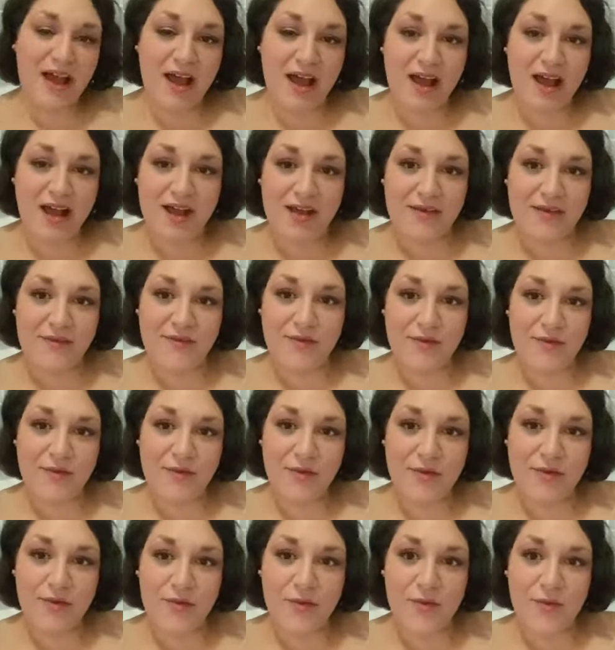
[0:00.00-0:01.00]
of
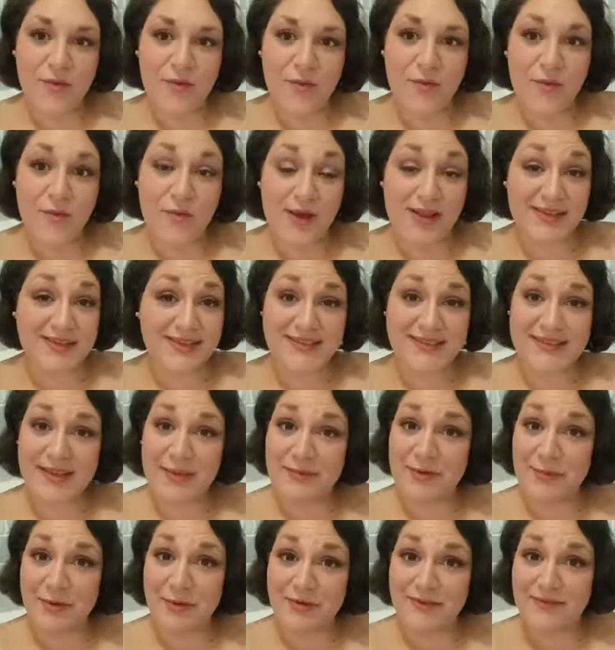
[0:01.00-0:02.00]
what's
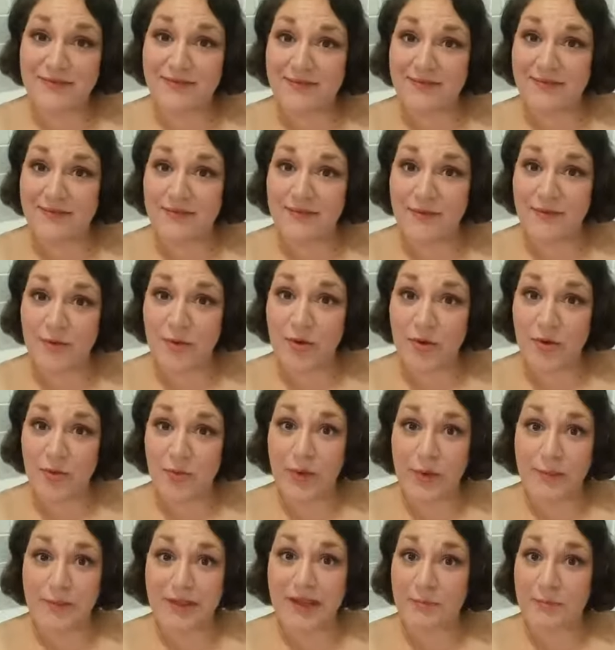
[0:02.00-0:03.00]
acceptable for
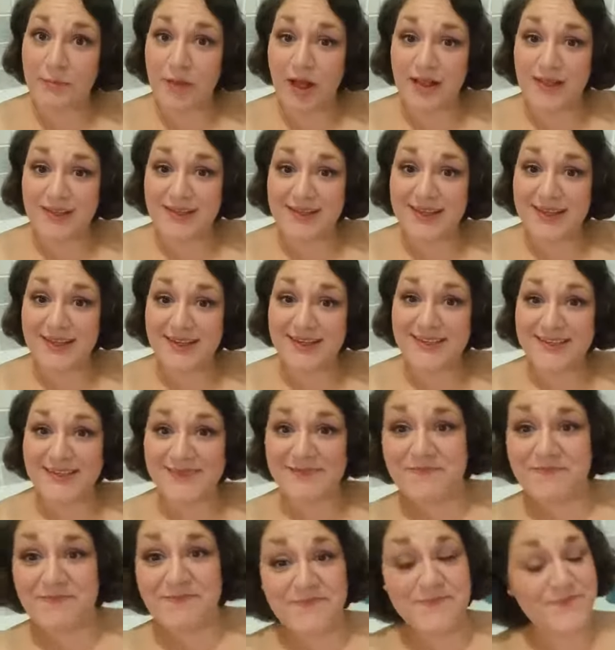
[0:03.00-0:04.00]
women in
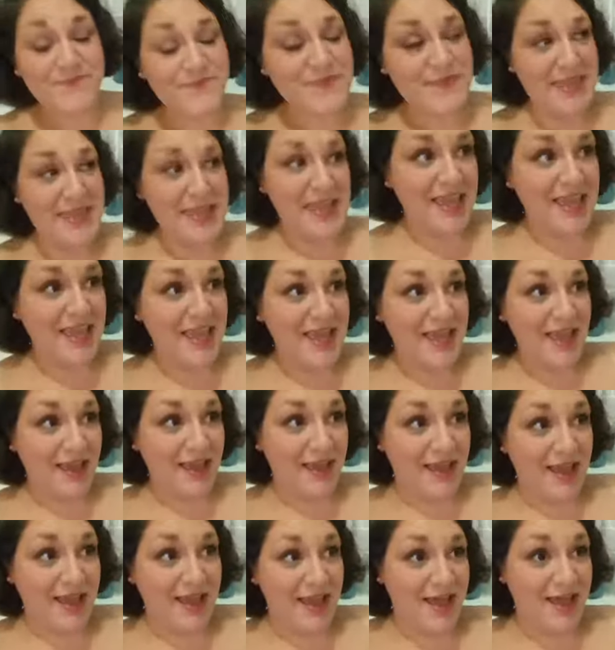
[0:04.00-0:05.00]
politics,
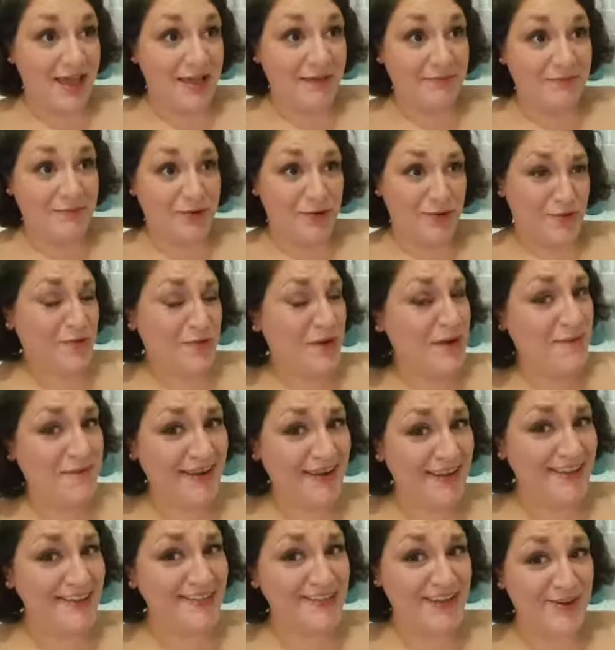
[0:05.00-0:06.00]
or women
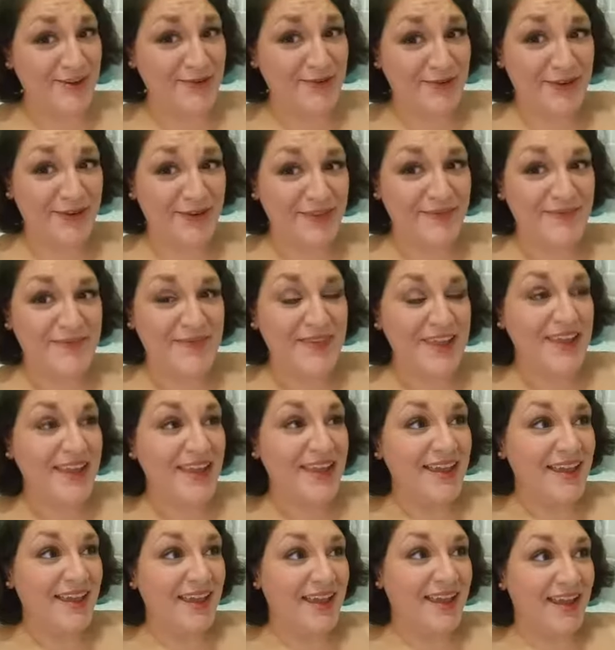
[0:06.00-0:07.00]
in general.
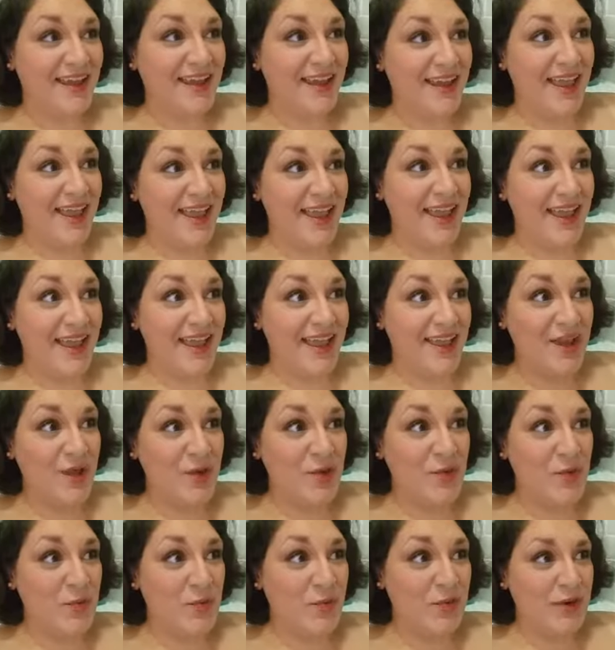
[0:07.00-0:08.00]

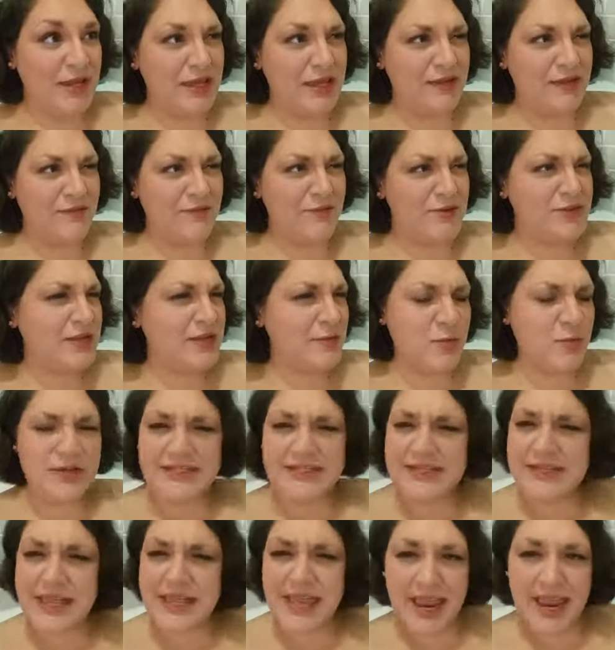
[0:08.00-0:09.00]
We, for some
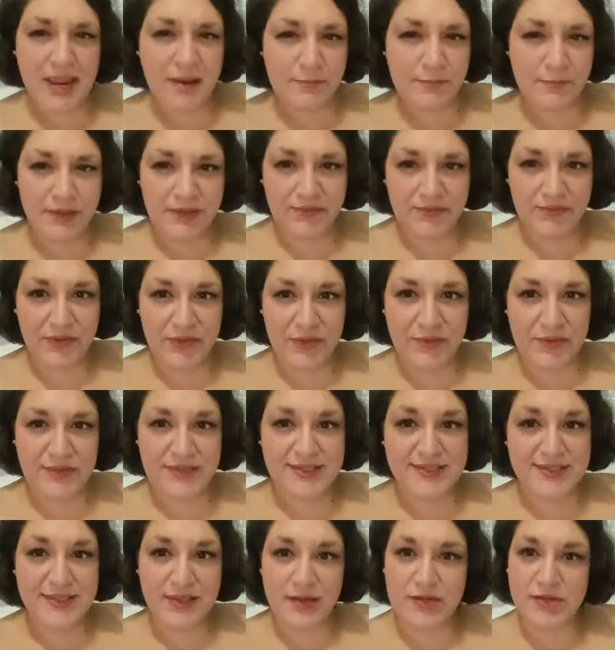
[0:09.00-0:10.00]
reason, can't be
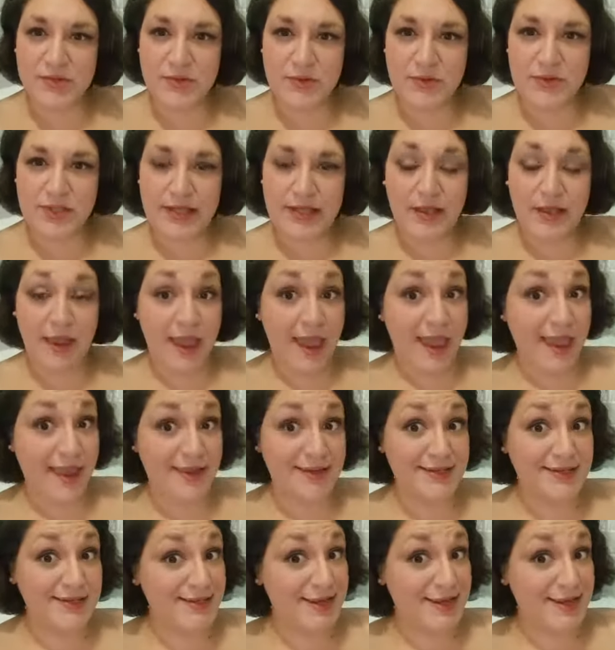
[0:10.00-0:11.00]
viewed sexually
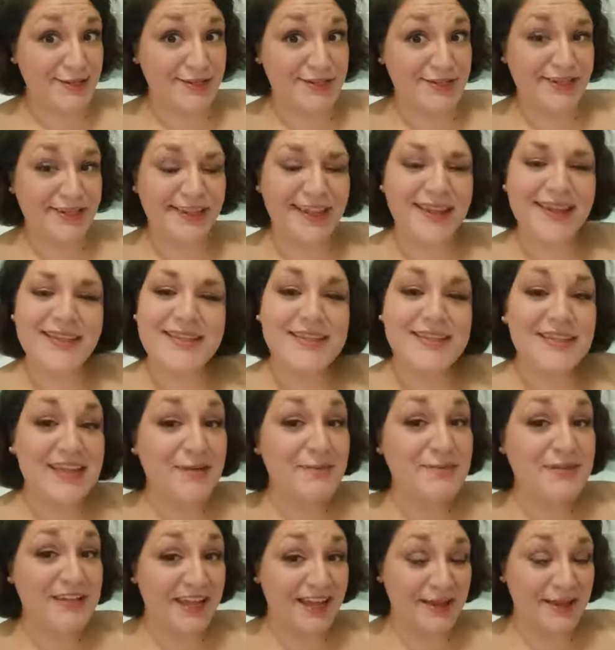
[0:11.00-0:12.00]
and intelligently at the
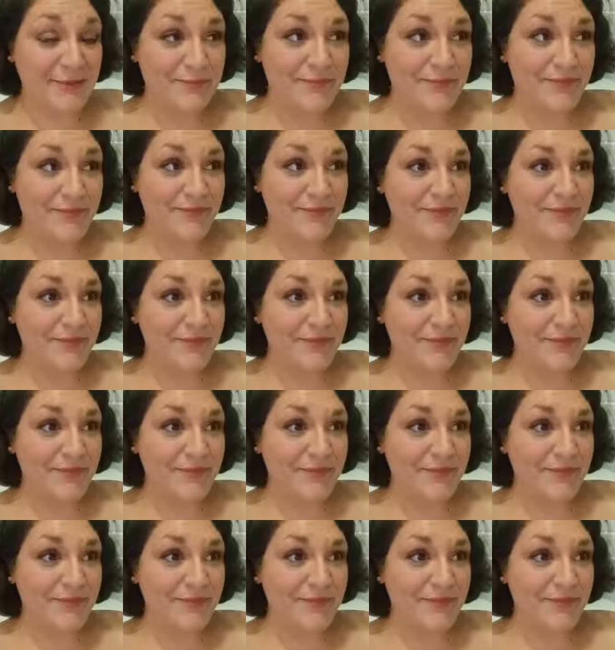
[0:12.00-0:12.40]
same time.